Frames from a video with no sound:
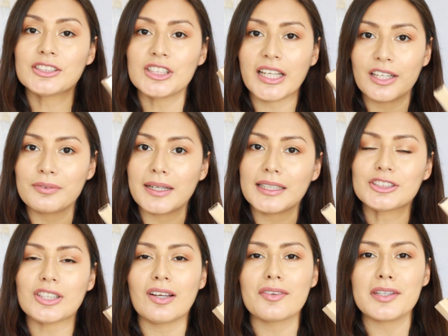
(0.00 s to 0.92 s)
shade
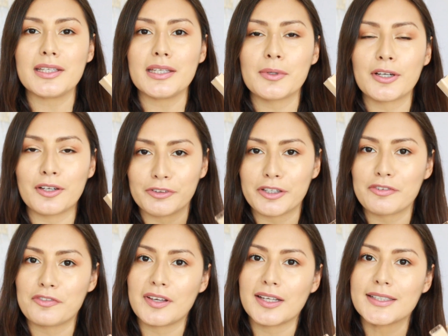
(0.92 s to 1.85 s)
range on the Cover
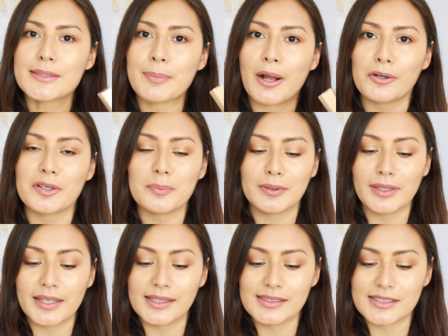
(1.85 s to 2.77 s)
FX Power
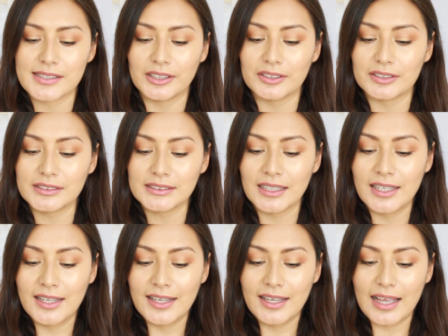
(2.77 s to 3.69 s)
Play concealers,
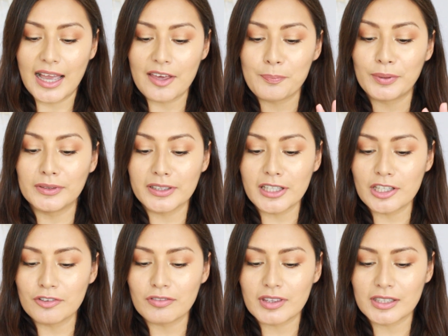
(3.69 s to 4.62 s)
I
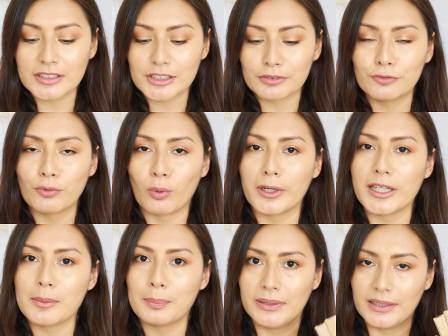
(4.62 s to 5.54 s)
believe there's
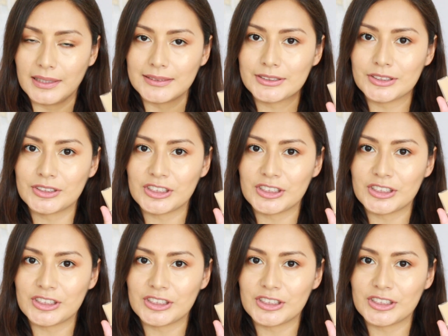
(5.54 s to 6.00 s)
40 plus